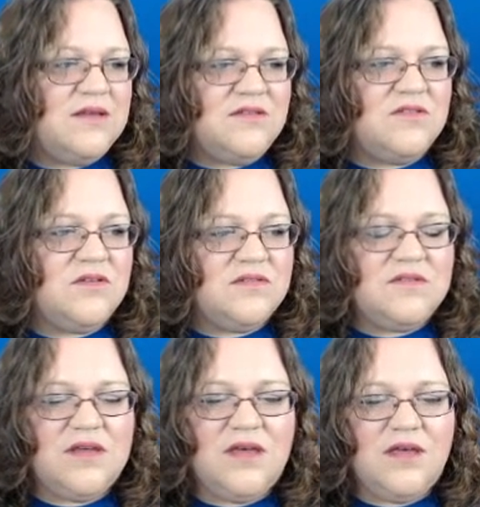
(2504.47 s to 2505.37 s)
It's just
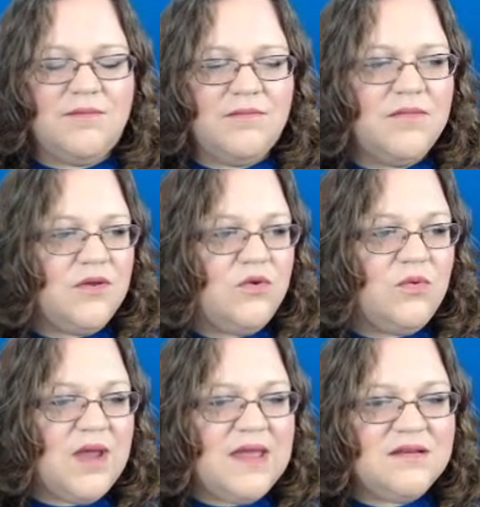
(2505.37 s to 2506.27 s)

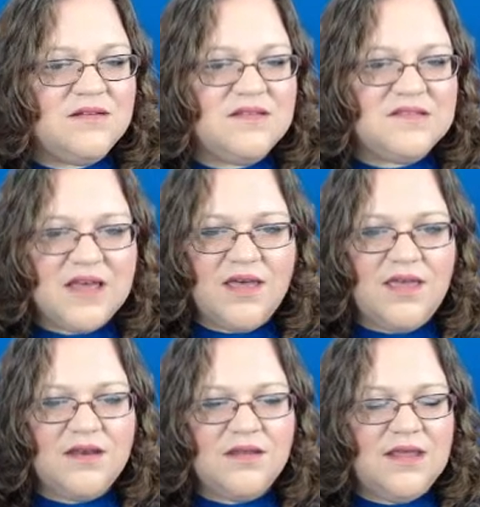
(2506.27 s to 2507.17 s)
great
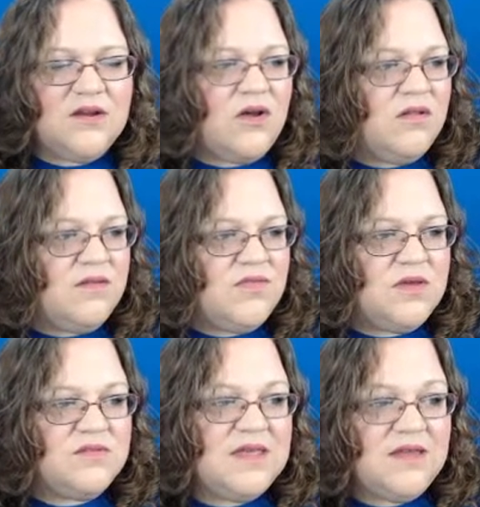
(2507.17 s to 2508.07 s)
design in all of
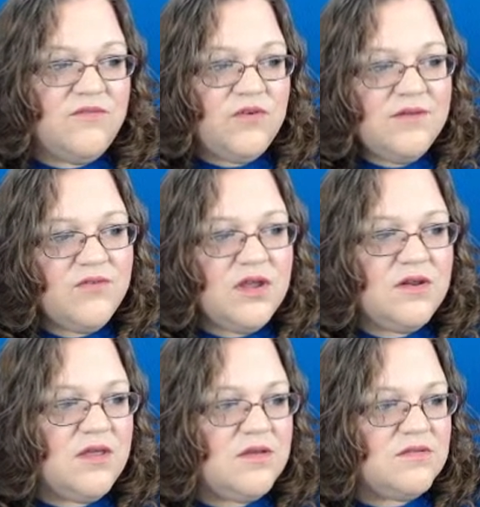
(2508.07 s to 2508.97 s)
those and free for you
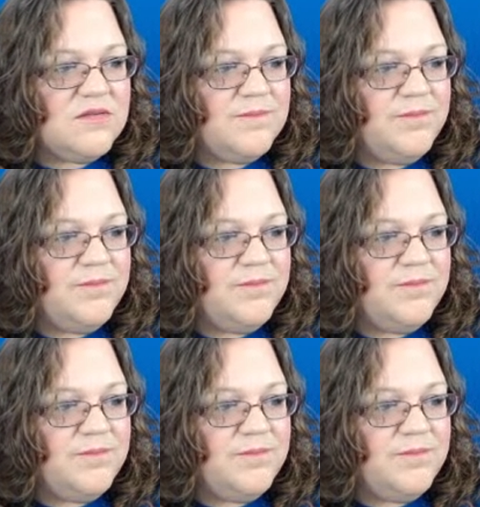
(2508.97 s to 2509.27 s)
to use.